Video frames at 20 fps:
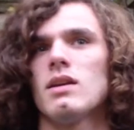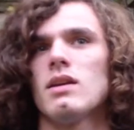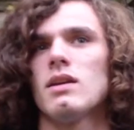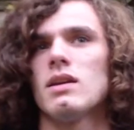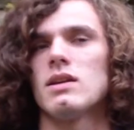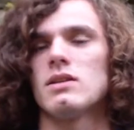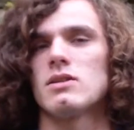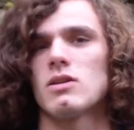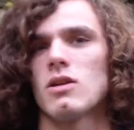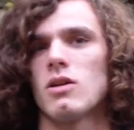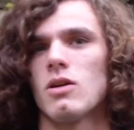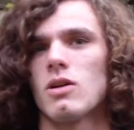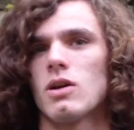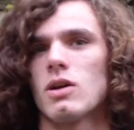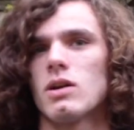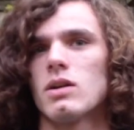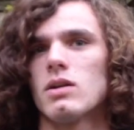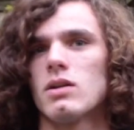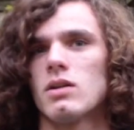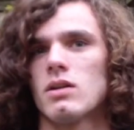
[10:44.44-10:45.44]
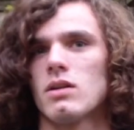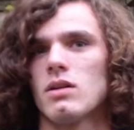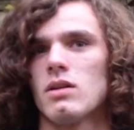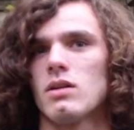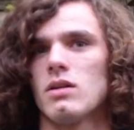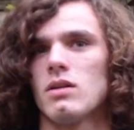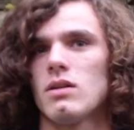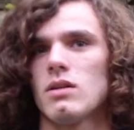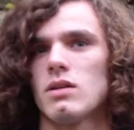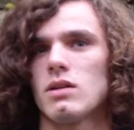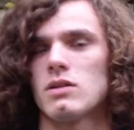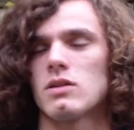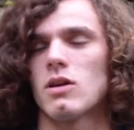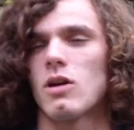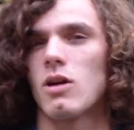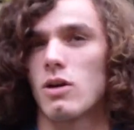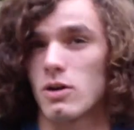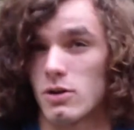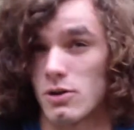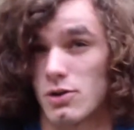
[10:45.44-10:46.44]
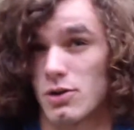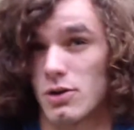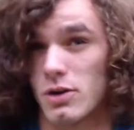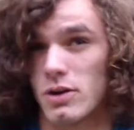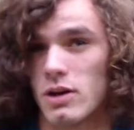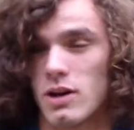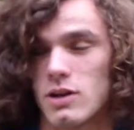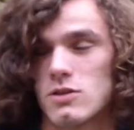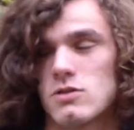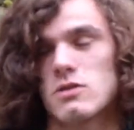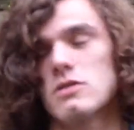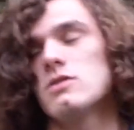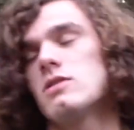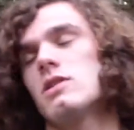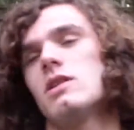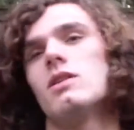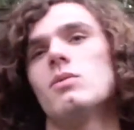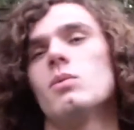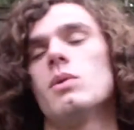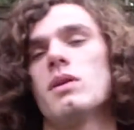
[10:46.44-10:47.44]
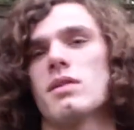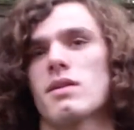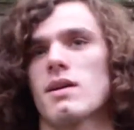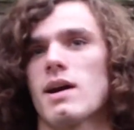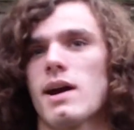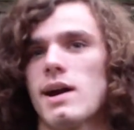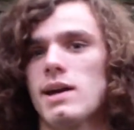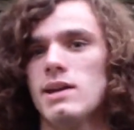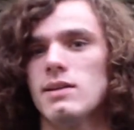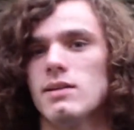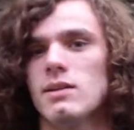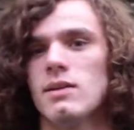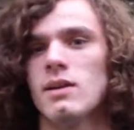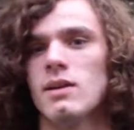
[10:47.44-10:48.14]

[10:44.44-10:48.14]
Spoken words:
it's harder, I should say, with height.